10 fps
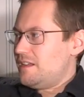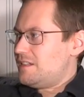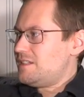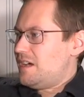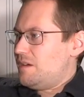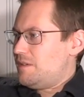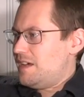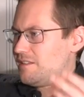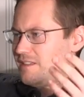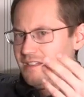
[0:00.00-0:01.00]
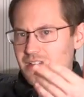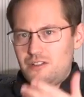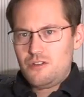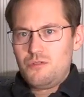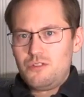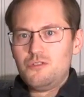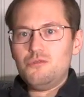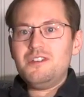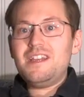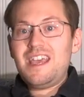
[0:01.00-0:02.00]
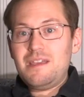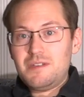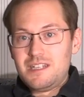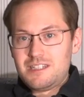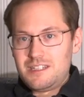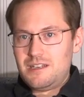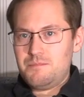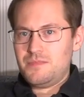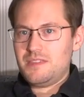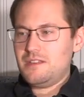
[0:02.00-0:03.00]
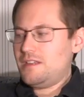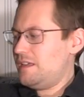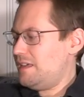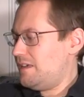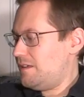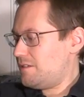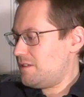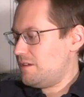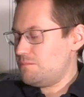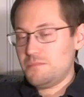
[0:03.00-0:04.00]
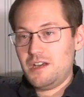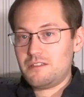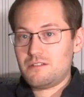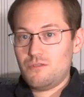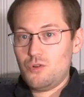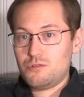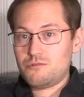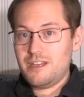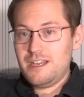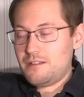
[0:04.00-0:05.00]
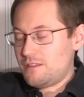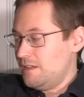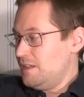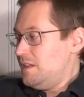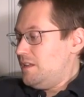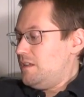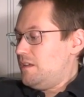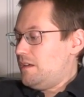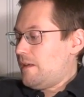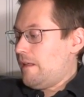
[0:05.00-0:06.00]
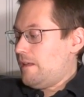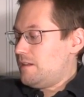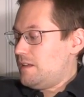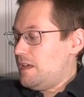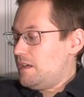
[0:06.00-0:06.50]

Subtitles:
Time magazine, you name it. He is a master of all trades and a